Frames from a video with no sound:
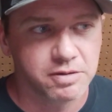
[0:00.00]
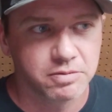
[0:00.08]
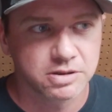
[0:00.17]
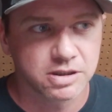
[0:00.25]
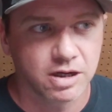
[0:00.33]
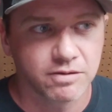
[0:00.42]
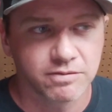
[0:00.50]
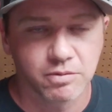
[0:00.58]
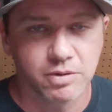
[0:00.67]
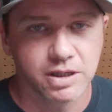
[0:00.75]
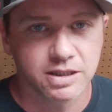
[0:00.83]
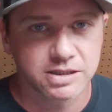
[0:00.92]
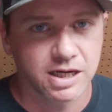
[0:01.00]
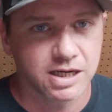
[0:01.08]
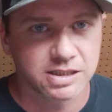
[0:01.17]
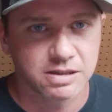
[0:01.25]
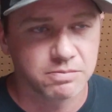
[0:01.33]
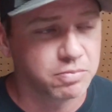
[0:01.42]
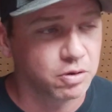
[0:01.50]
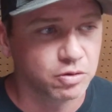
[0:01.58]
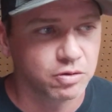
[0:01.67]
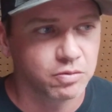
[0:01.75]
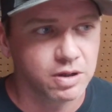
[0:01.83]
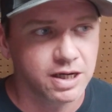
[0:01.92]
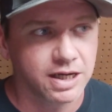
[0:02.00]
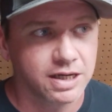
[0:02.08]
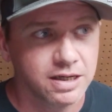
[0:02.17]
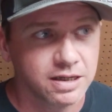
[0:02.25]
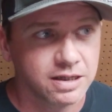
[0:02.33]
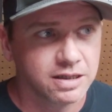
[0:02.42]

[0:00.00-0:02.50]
it was over with. Sexton pulled away.